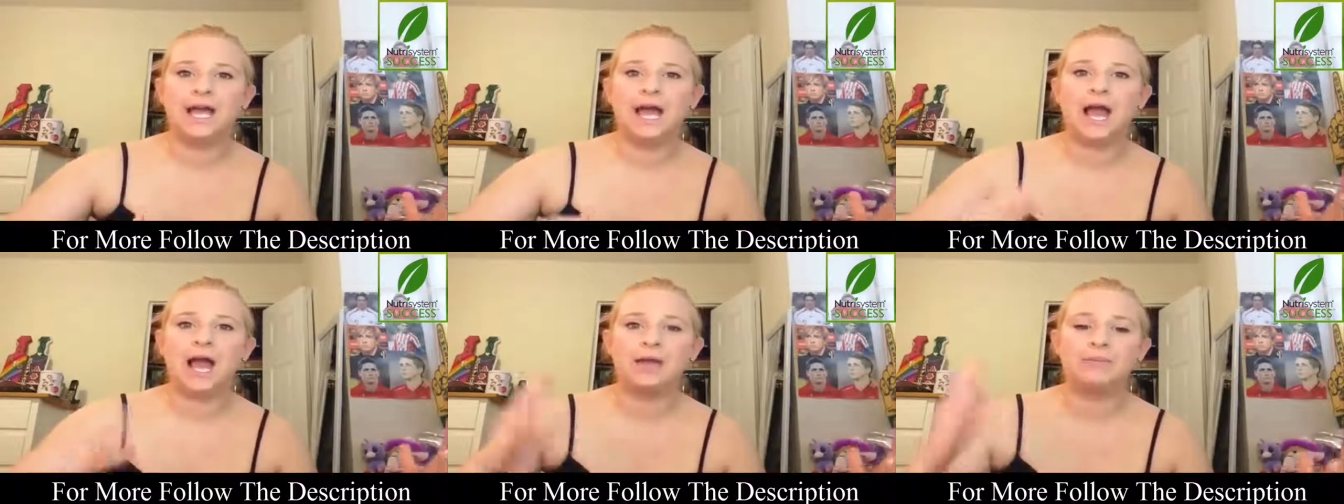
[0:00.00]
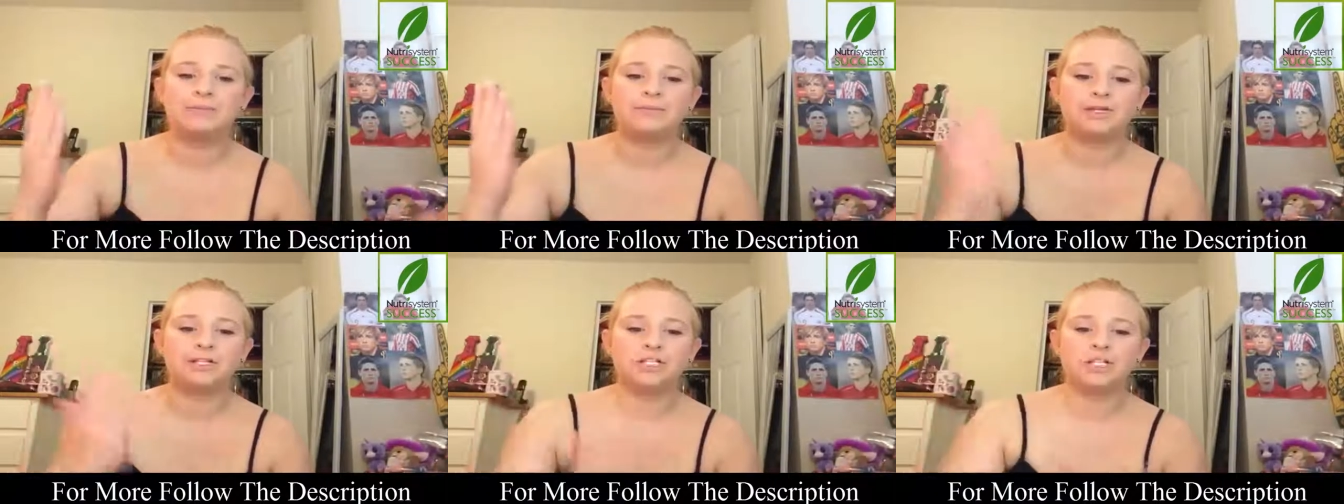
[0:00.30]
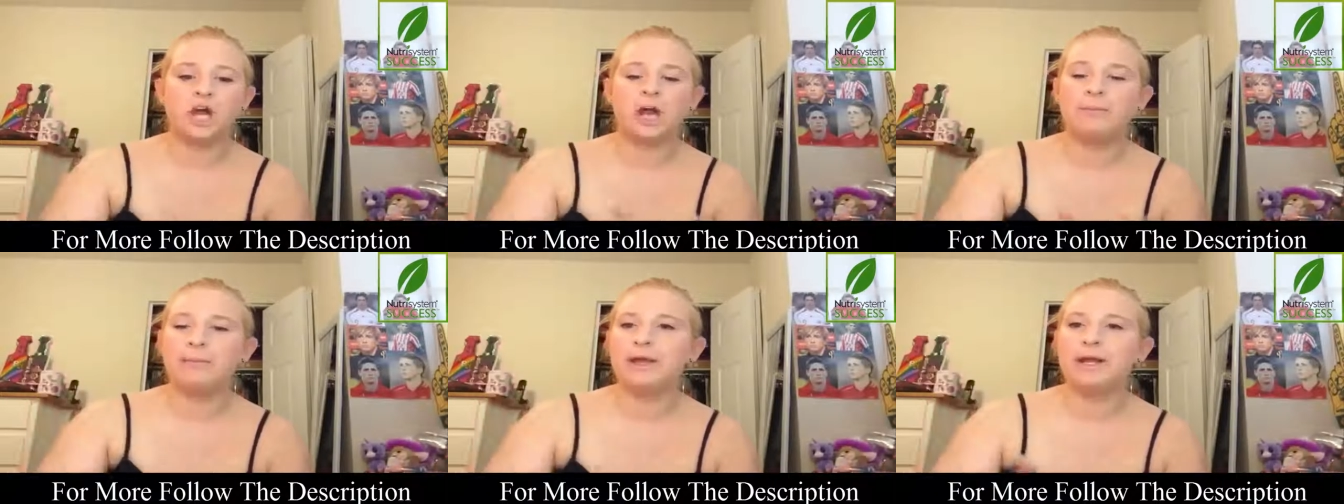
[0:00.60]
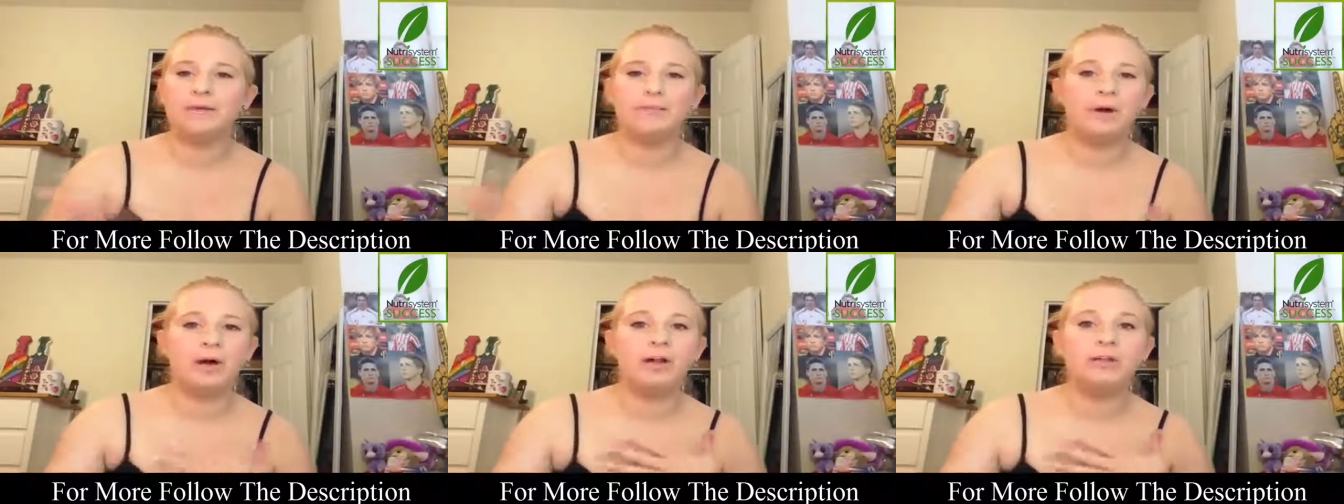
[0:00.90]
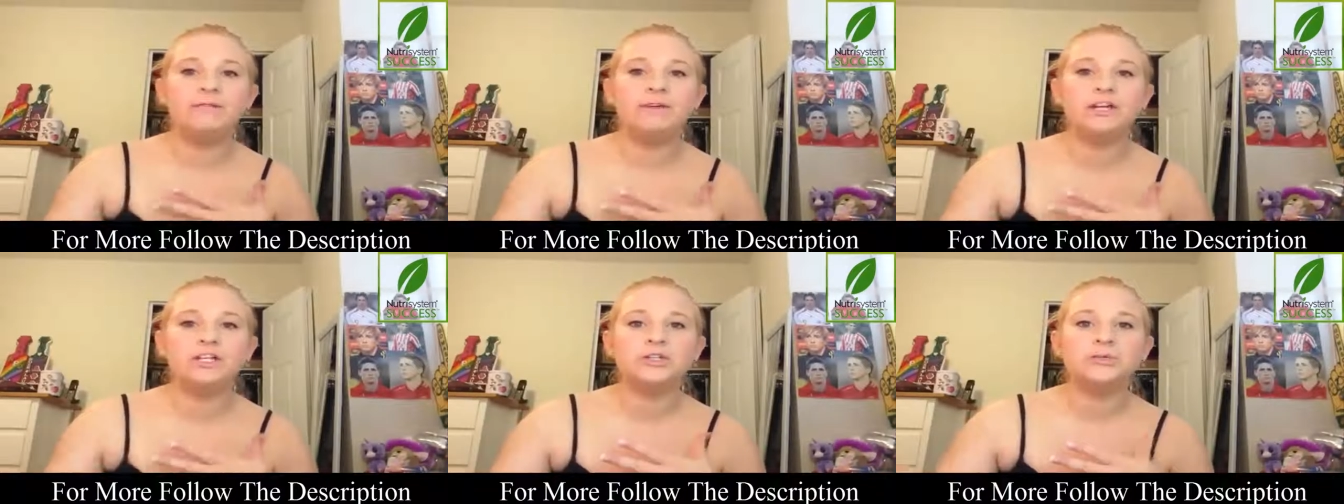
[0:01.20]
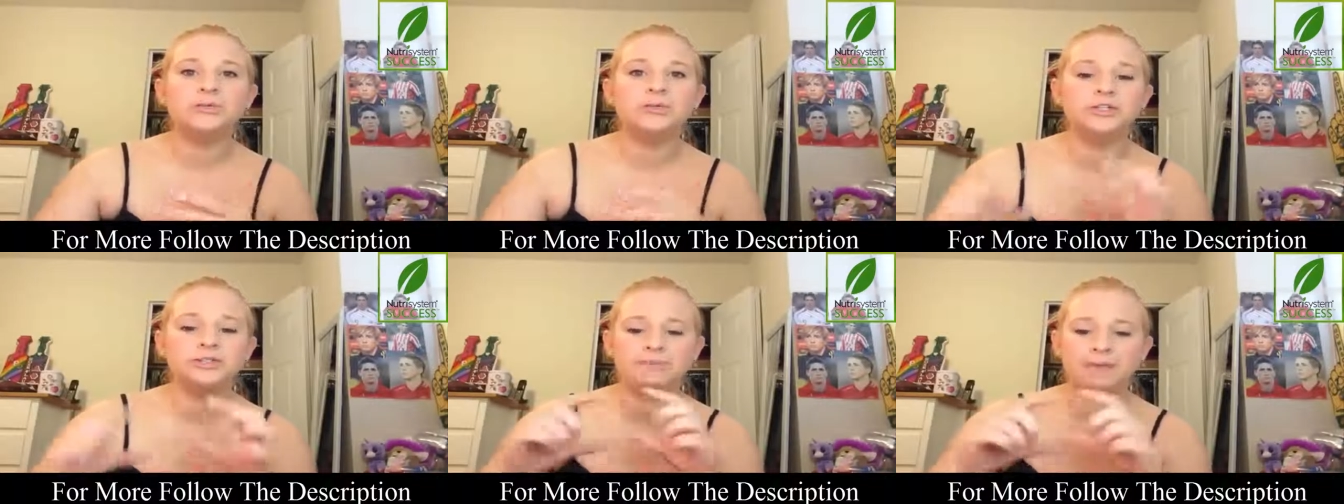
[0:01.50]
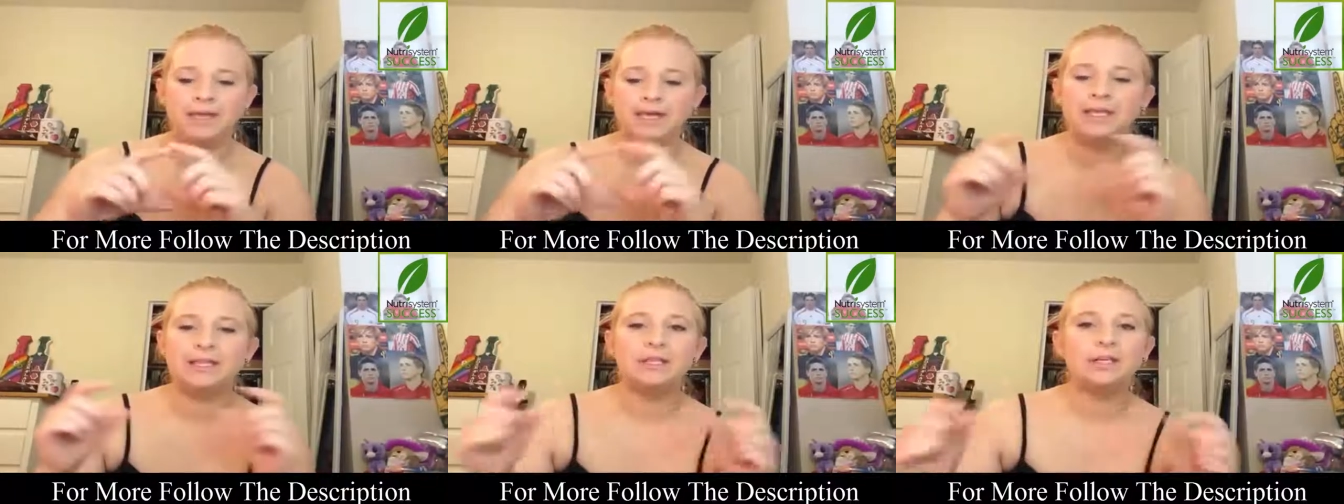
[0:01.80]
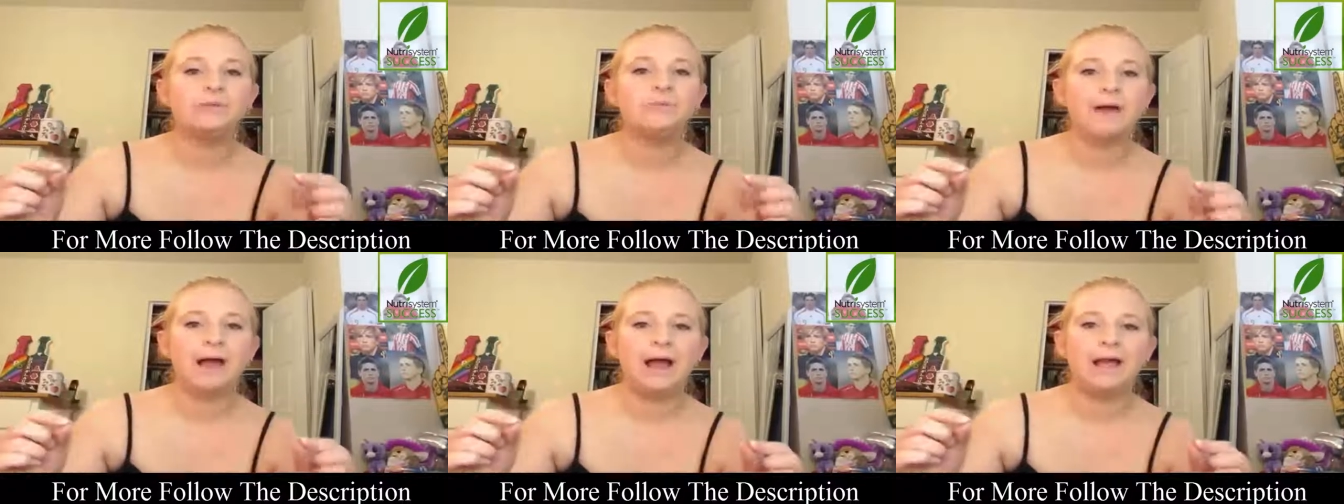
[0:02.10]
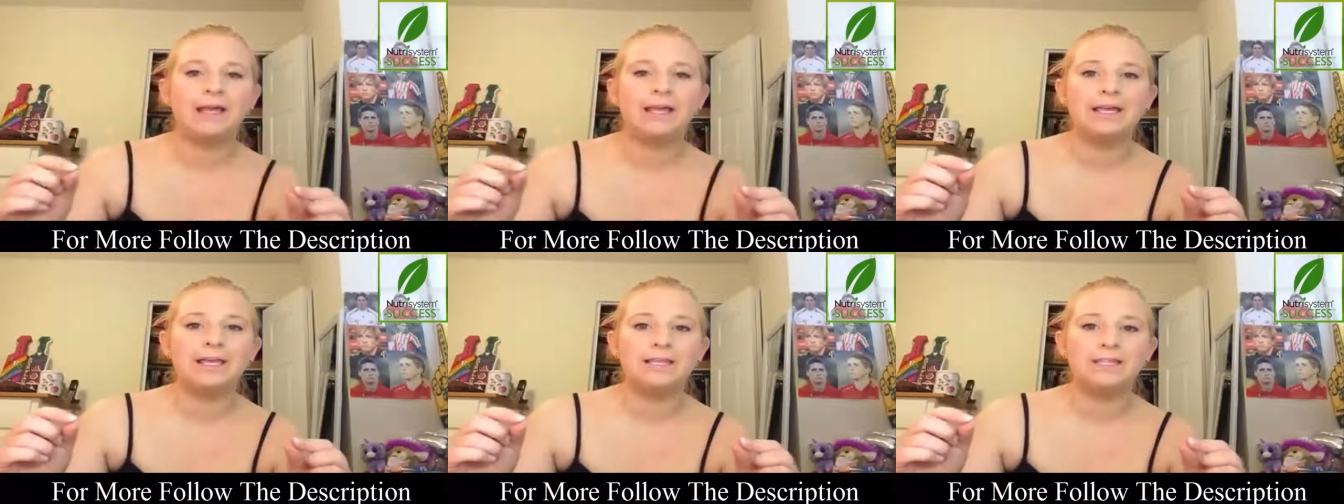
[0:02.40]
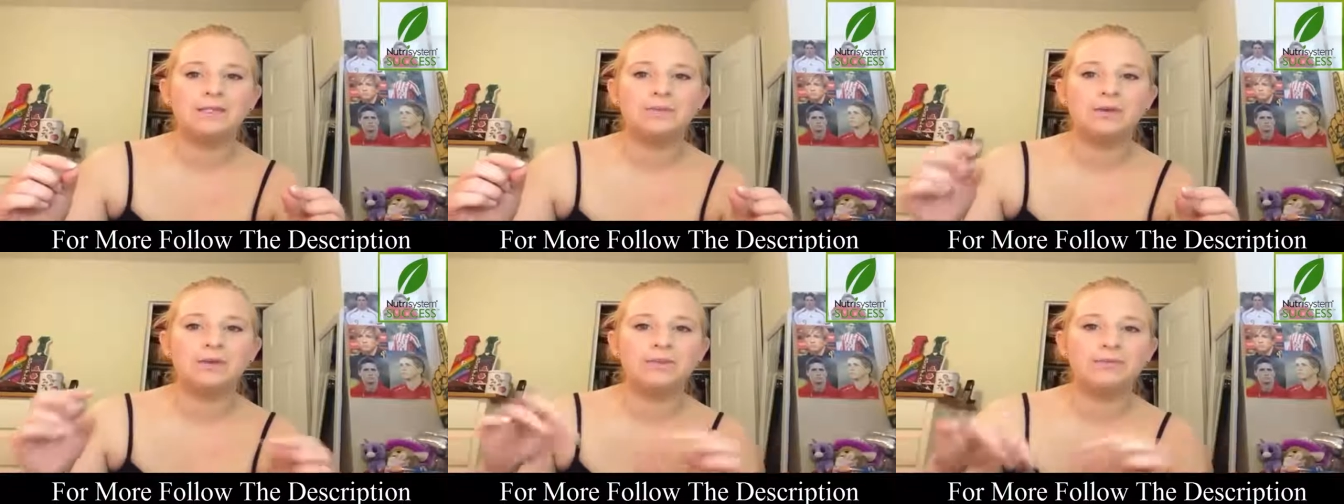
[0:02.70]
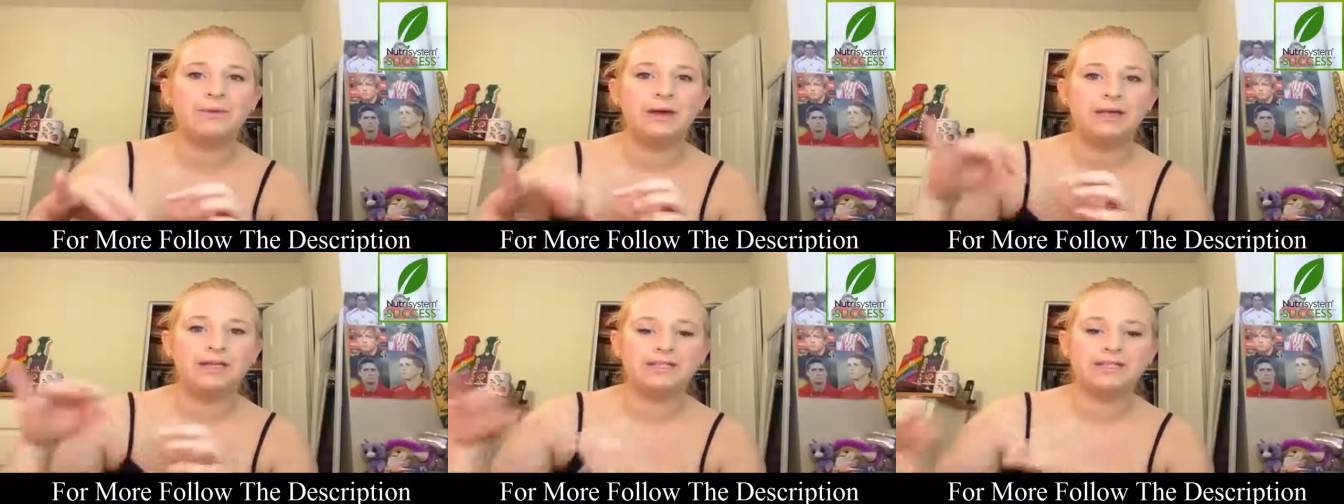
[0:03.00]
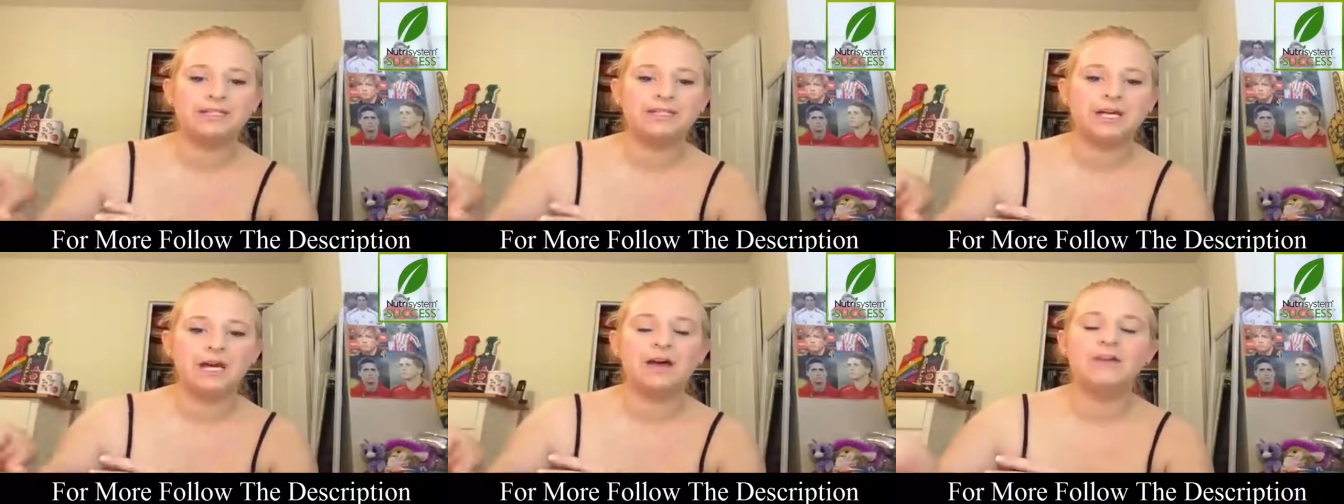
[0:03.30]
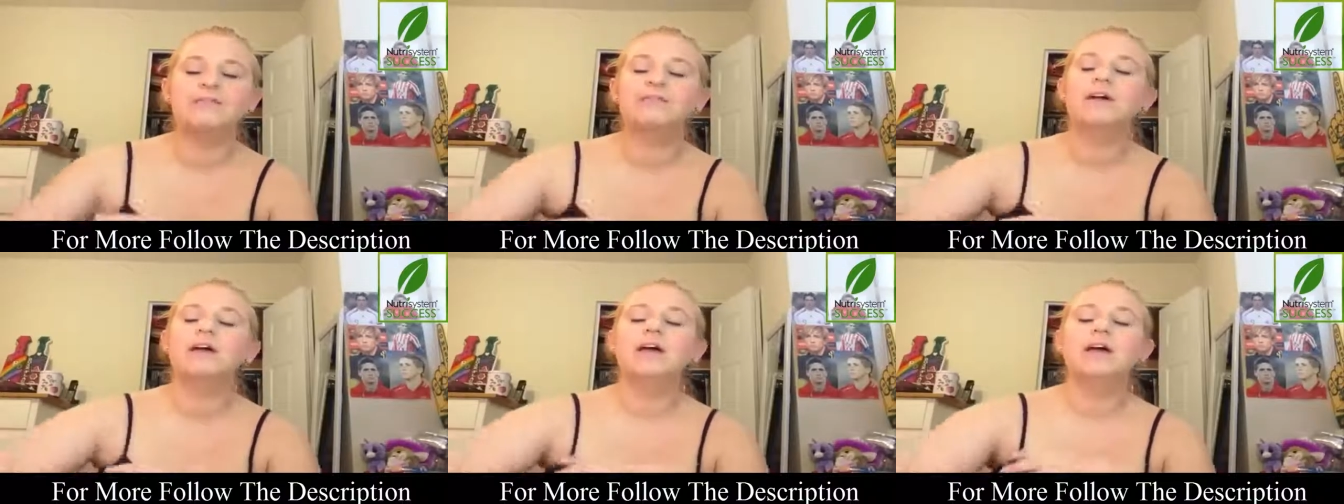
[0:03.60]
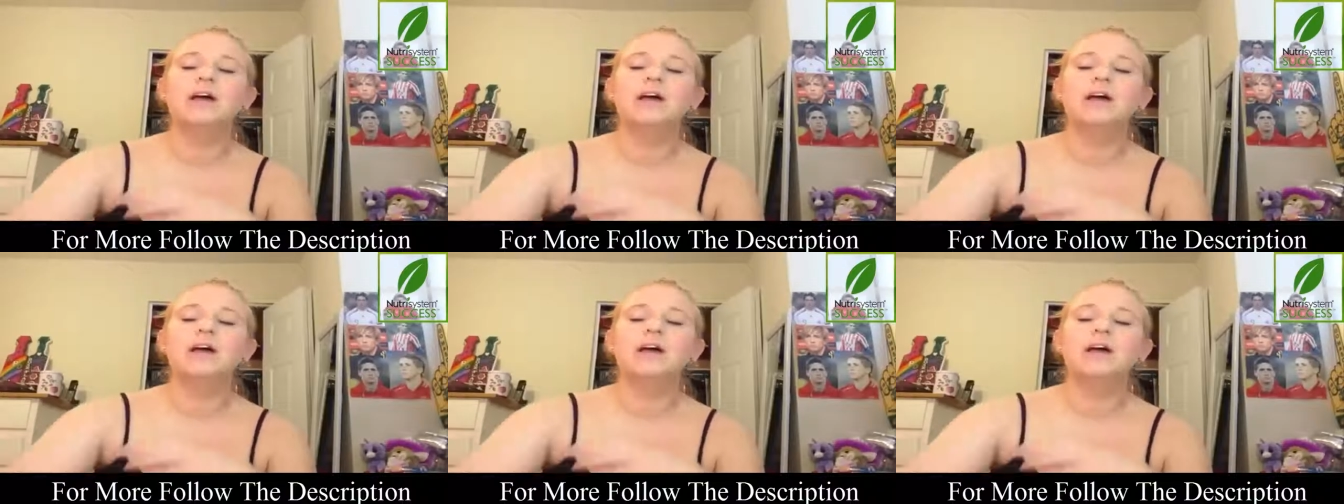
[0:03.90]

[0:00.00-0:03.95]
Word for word: I'm chopping up all the vegetables, making little baggies with my stuff.